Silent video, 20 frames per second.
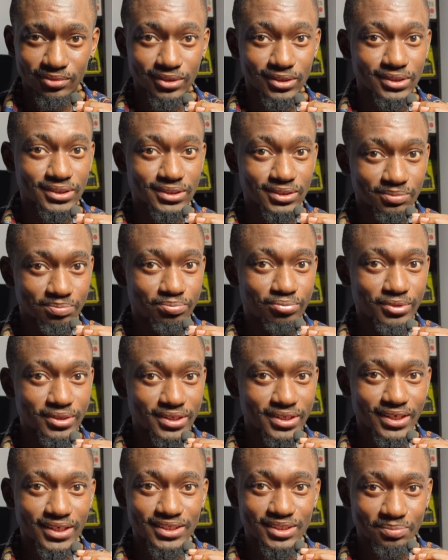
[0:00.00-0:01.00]
It's
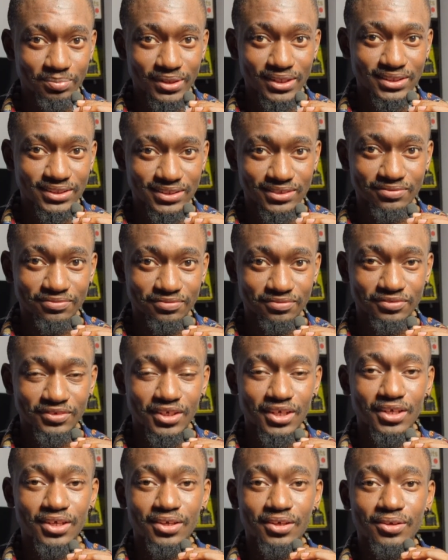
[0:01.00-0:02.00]
pretty expensive.
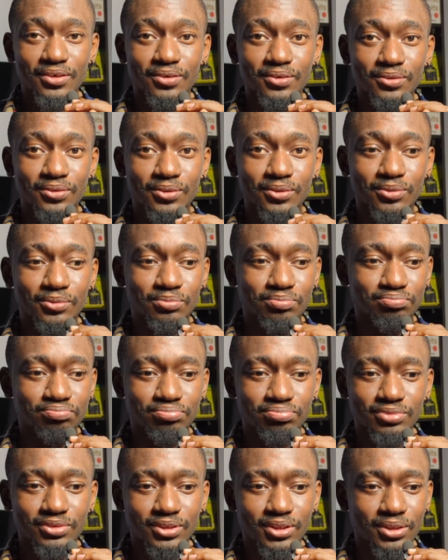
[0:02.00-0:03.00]
You know,
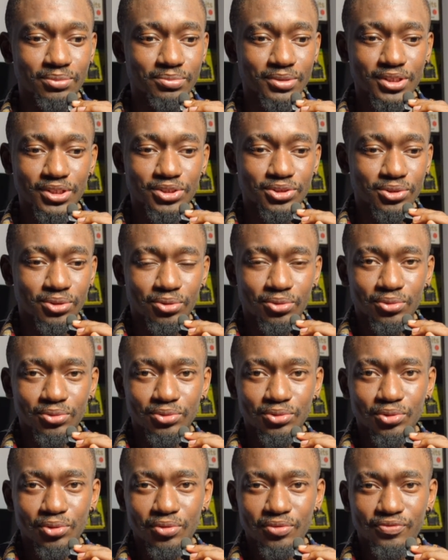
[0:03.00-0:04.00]
a miniature
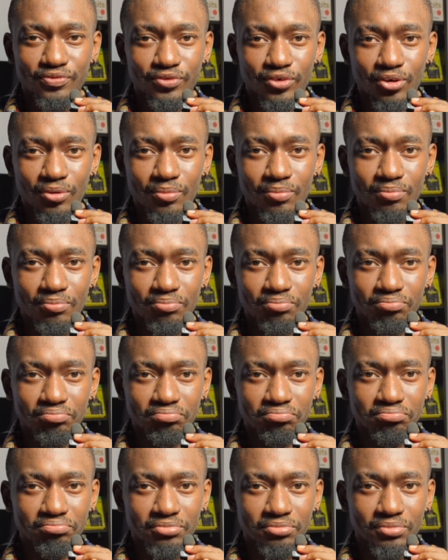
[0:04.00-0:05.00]
could go from
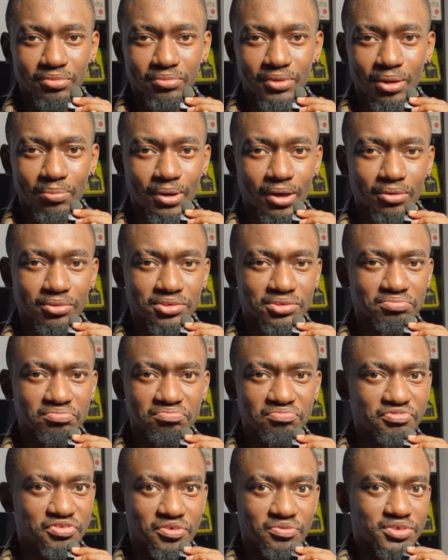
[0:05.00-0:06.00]
about
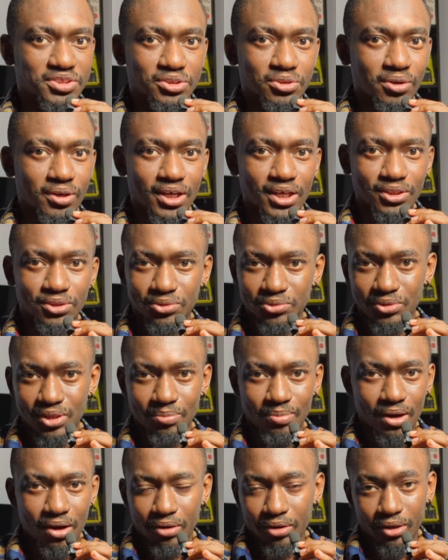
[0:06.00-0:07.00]
$50 to
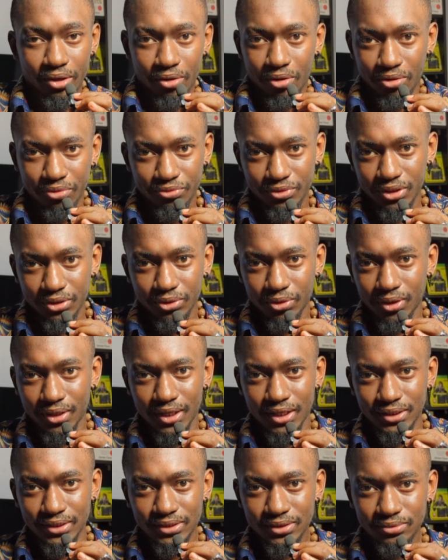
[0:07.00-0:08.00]
about
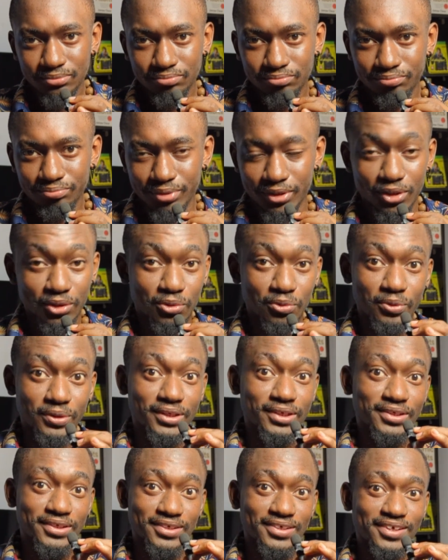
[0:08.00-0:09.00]
$100 pretty
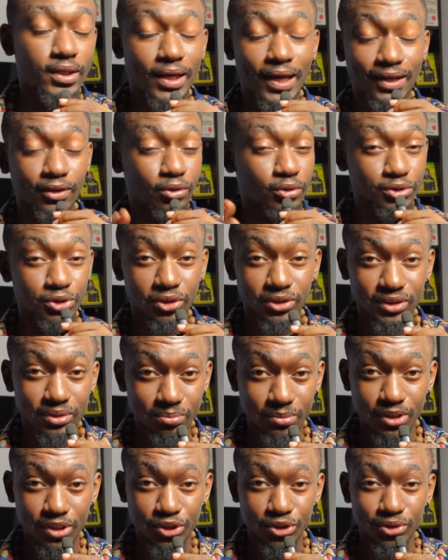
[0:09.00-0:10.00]
quick. And not just
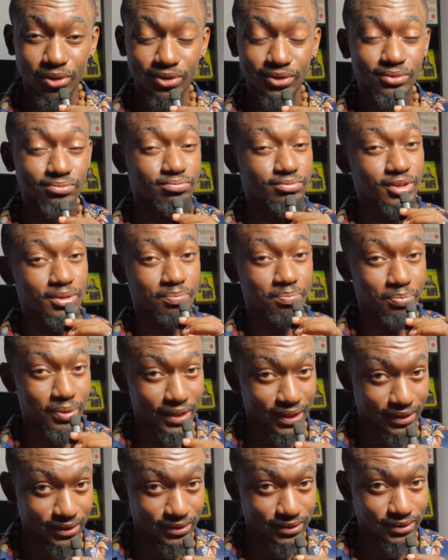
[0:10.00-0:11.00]
the miniatures, the
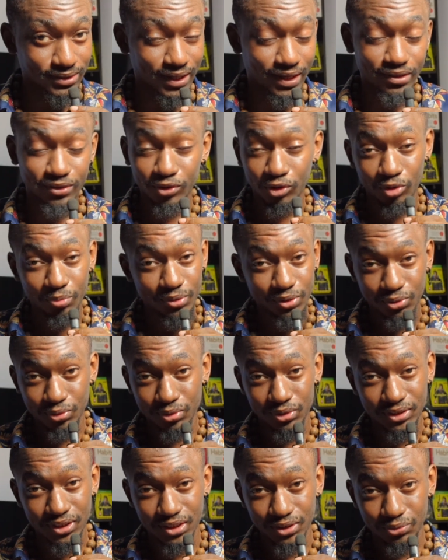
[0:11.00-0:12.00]
paints and the hobby
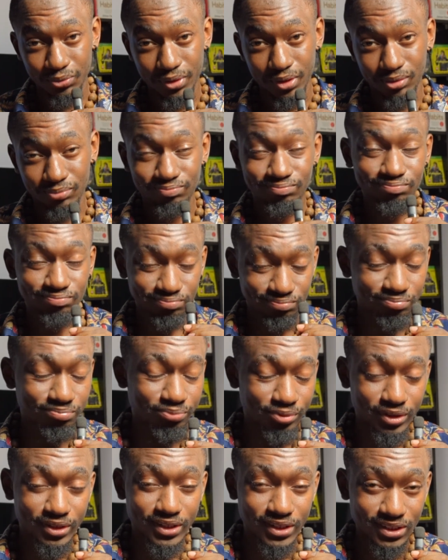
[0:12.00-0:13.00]
tools as well.
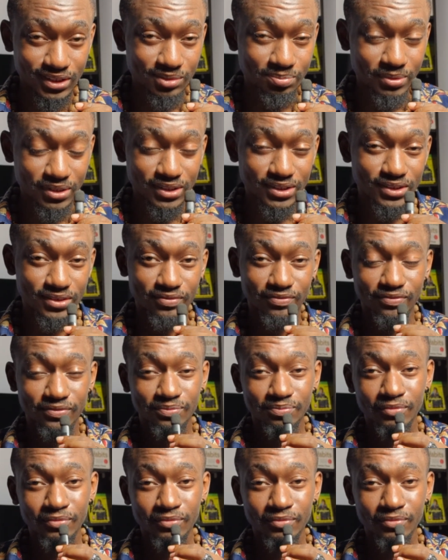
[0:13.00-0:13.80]
Pretty expensive.